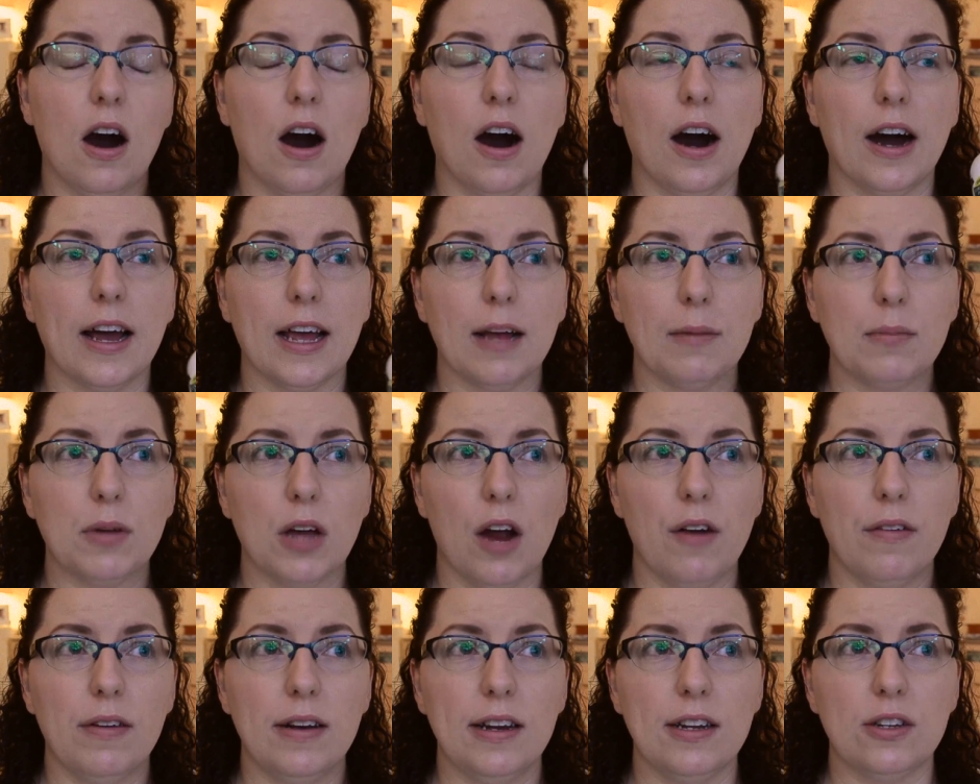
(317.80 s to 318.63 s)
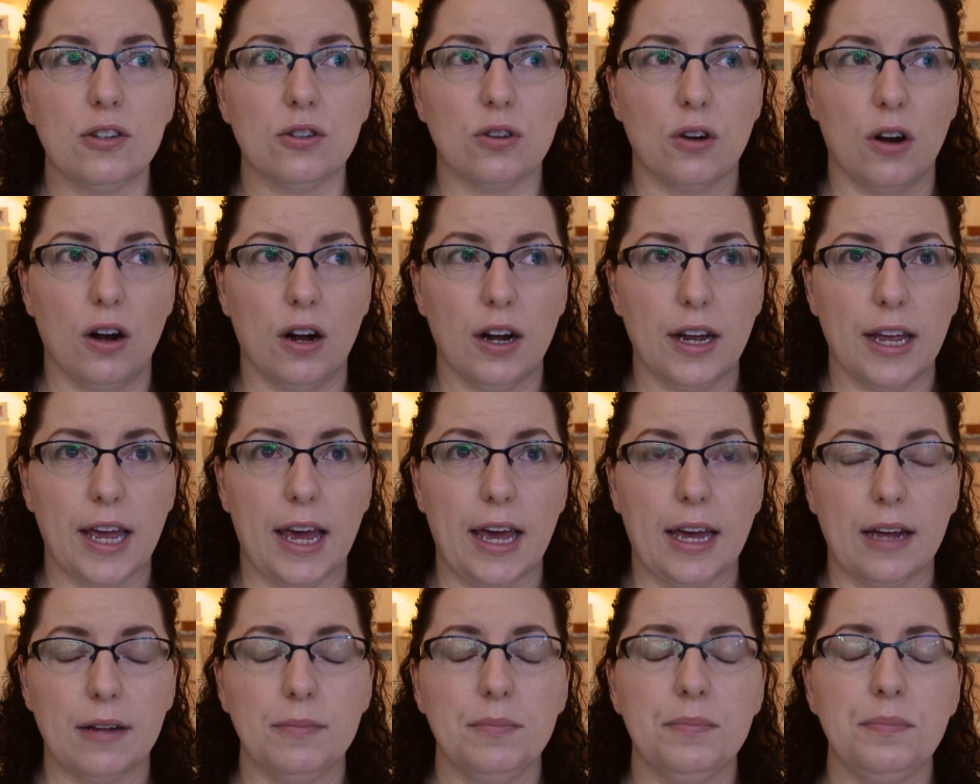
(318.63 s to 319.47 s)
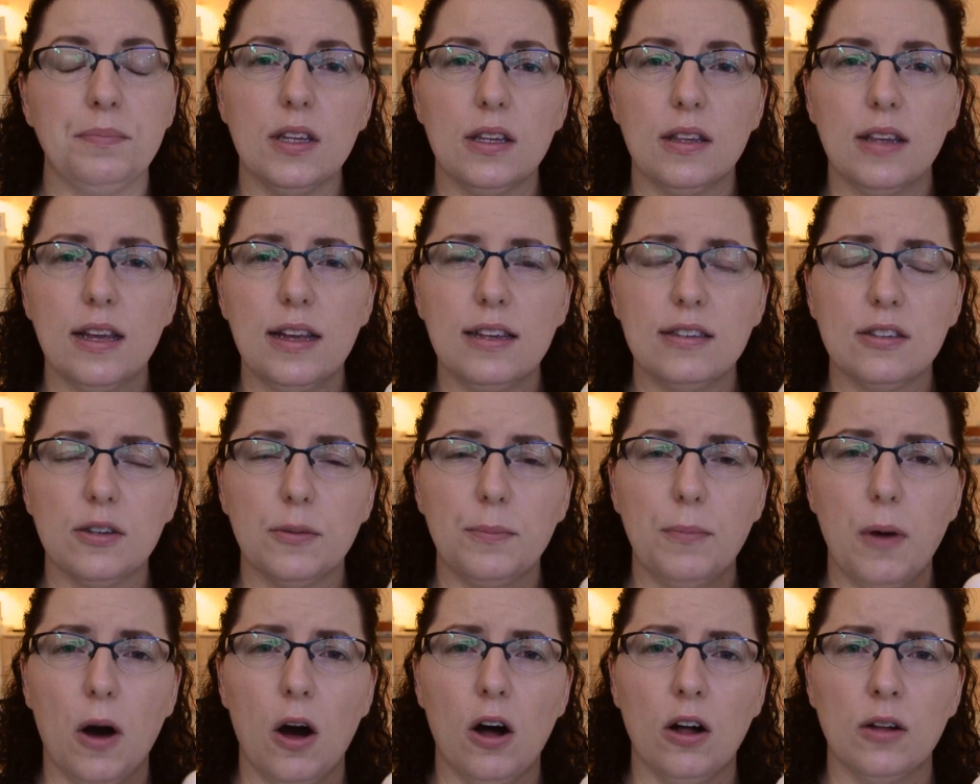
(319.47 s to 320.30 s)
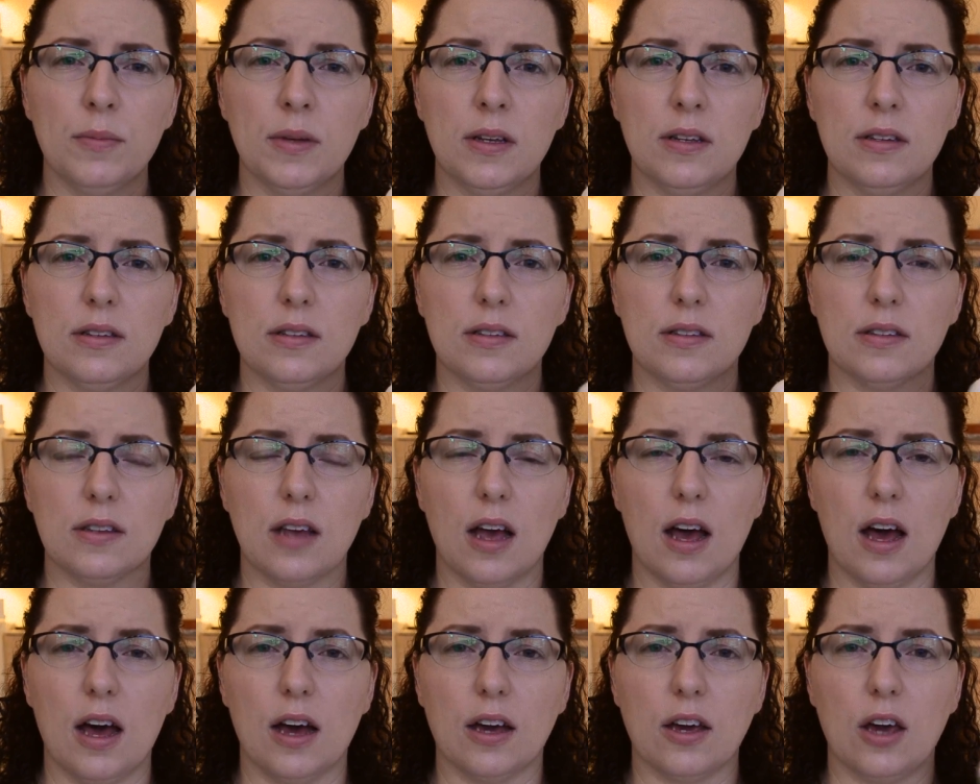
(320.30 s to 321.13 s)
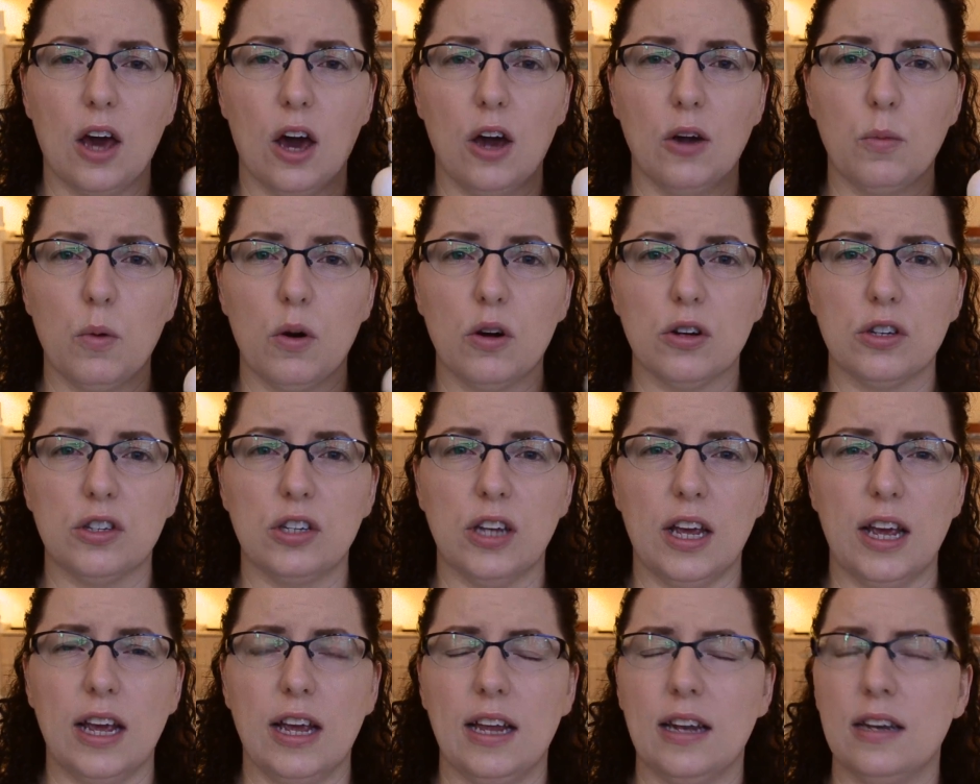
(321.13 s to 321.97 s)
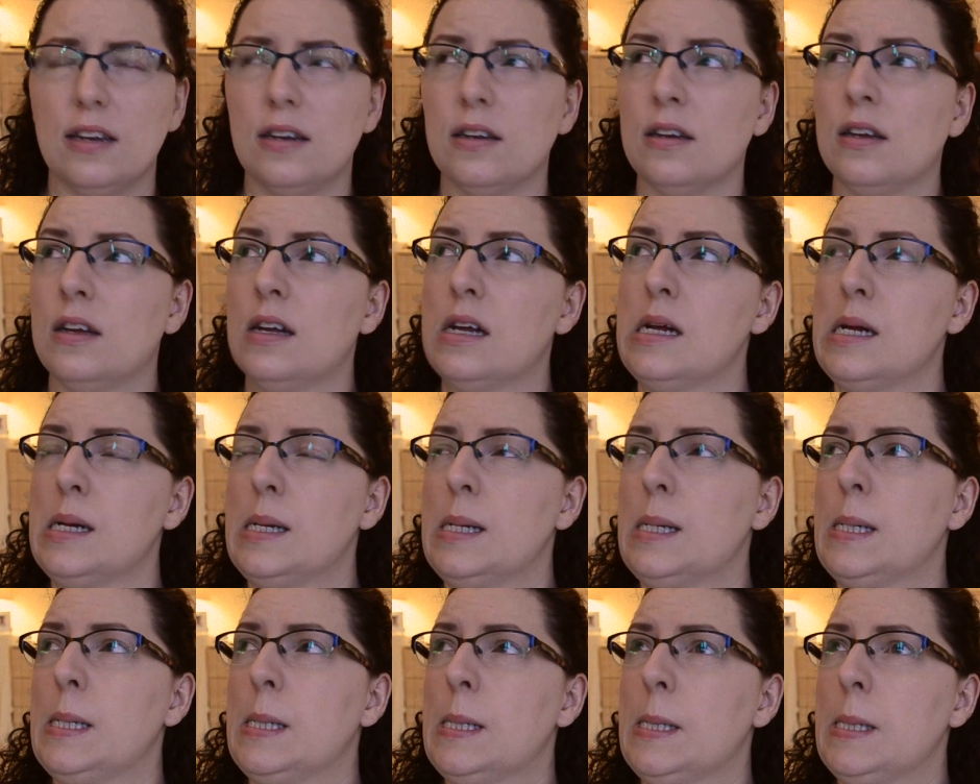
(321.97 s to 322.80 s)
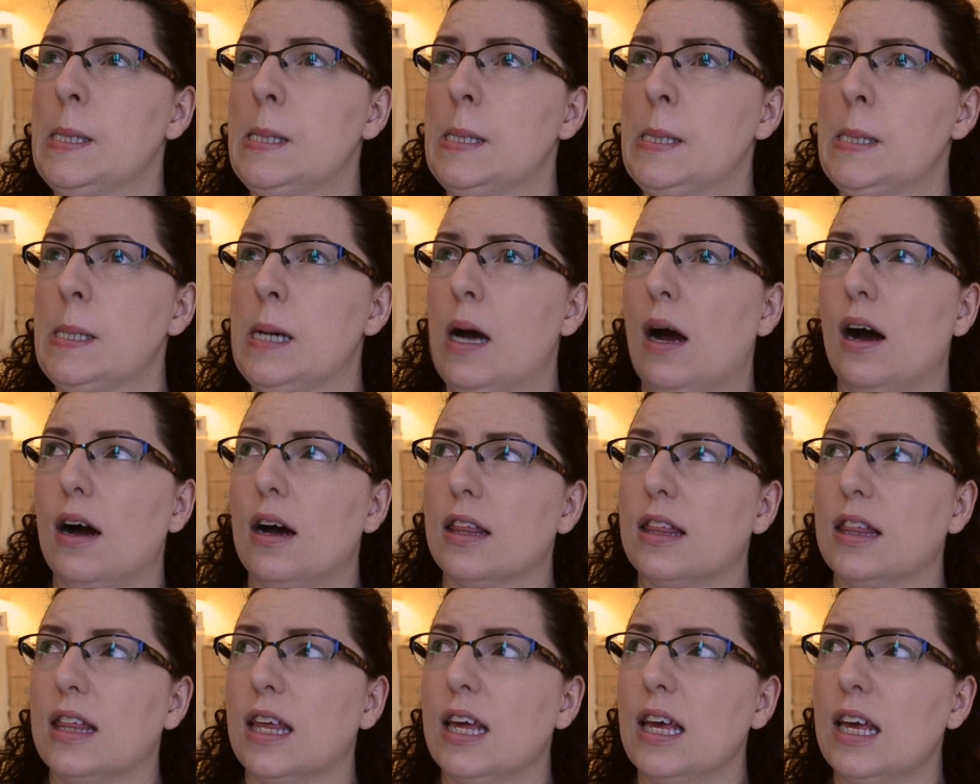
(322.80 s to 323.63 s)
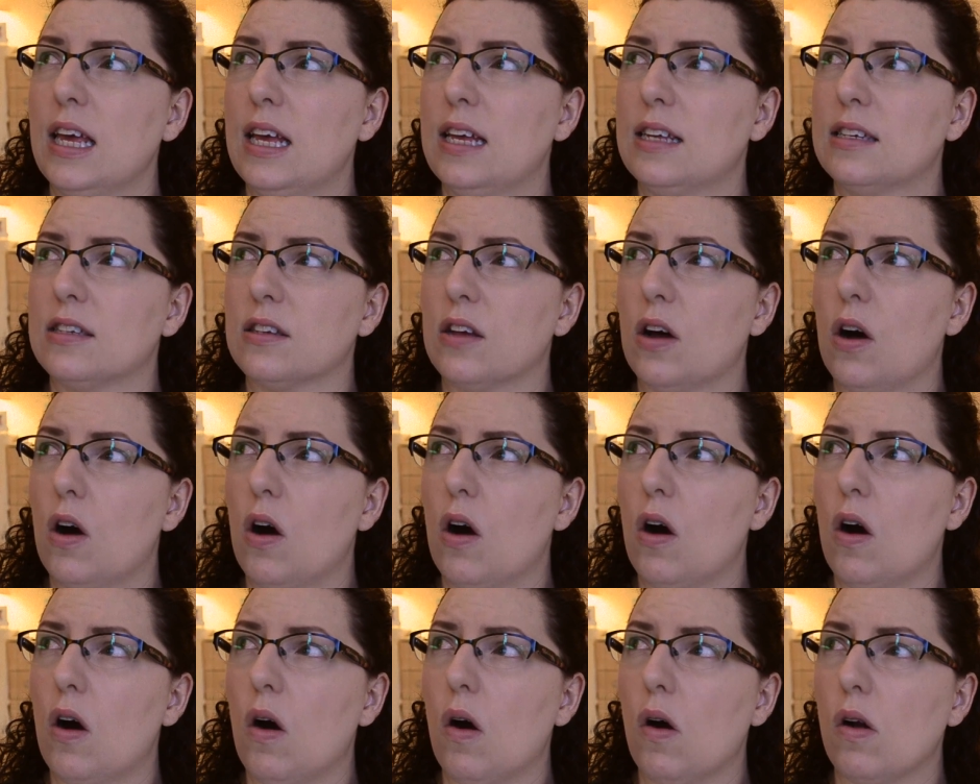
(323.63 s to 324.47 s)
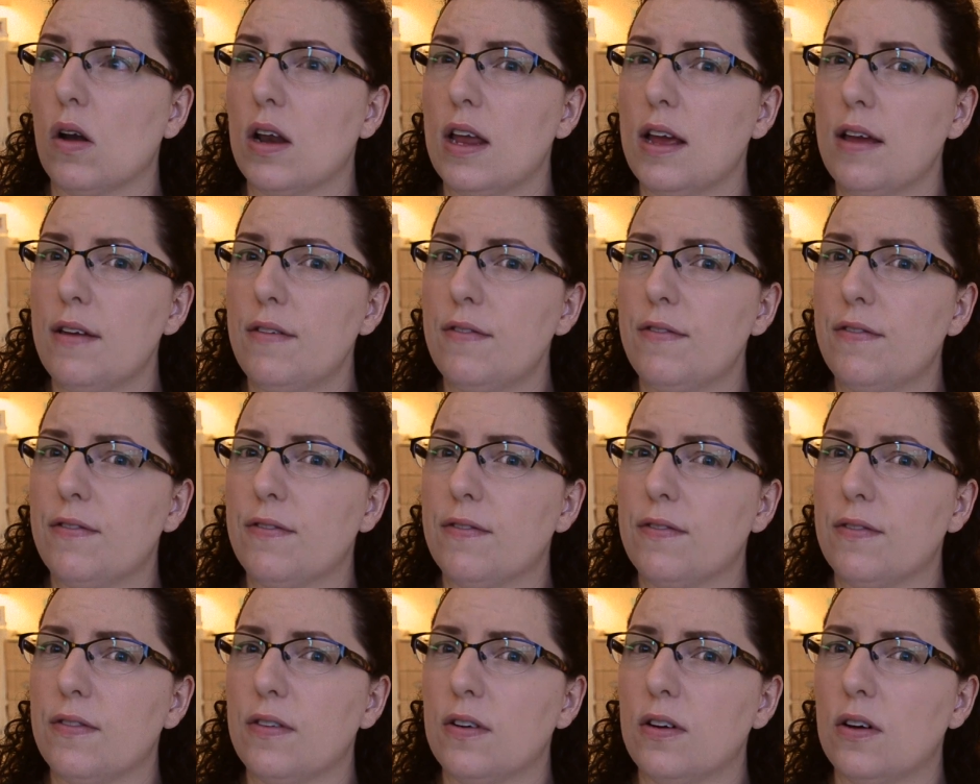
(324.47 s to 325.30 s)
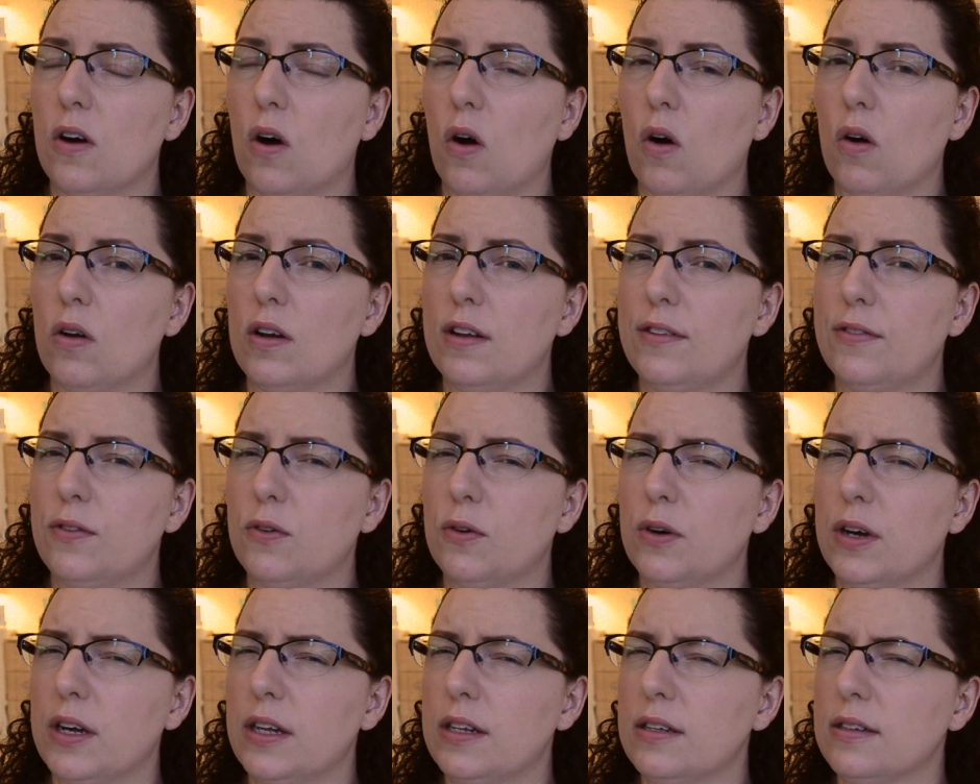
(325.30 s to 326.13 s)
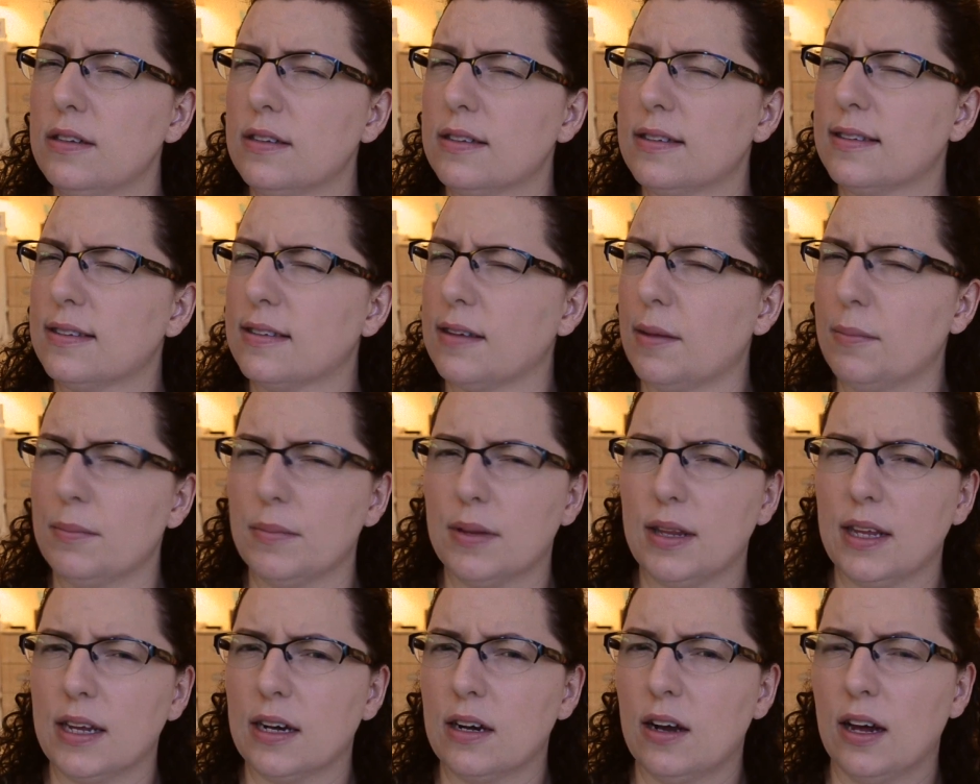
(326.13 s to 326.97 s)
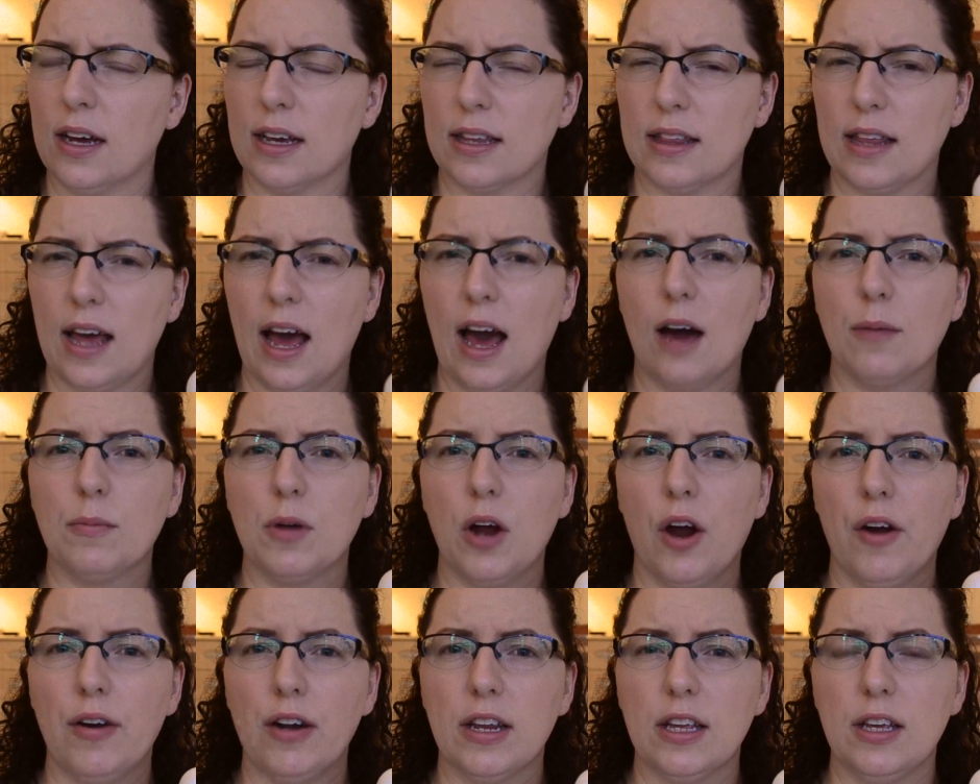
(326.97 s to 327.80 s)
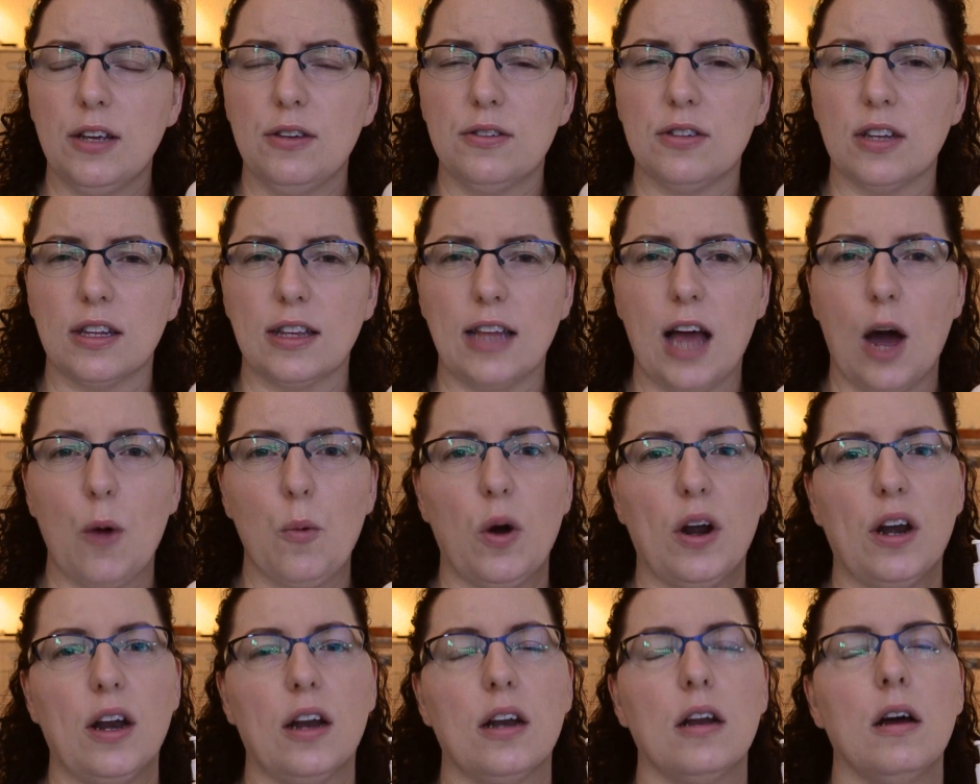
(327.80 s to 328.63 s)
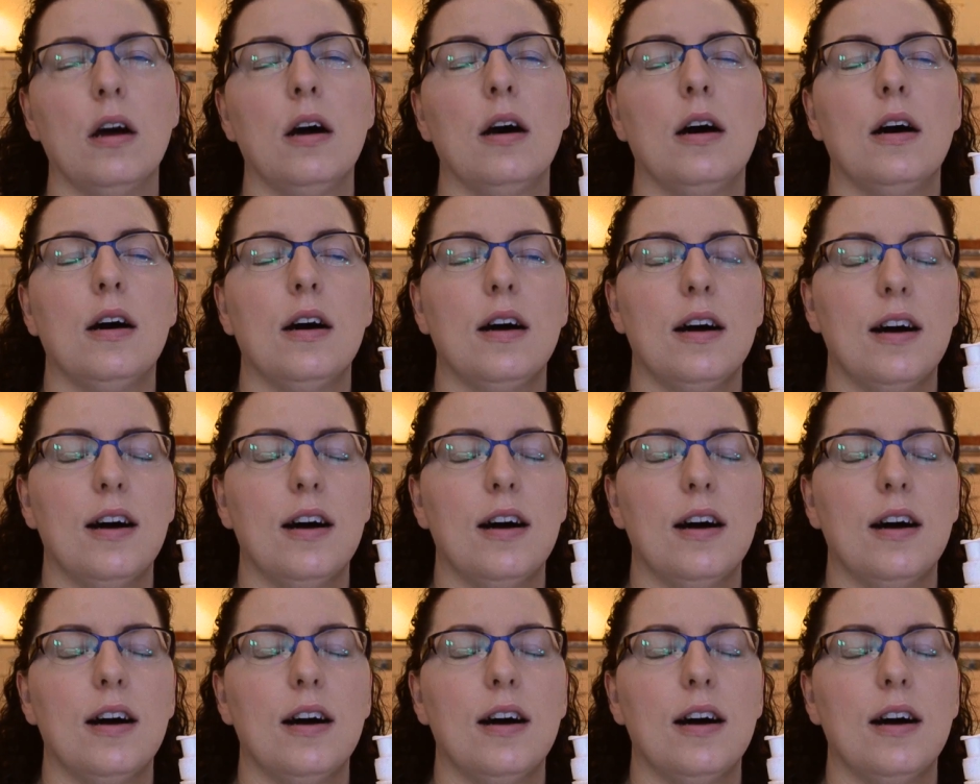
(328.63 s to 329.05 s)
I am currently trying, there's a Palmer's uh, co-wash in, I think it's olive, olive oil, something like that. I'm currently using that one and oh,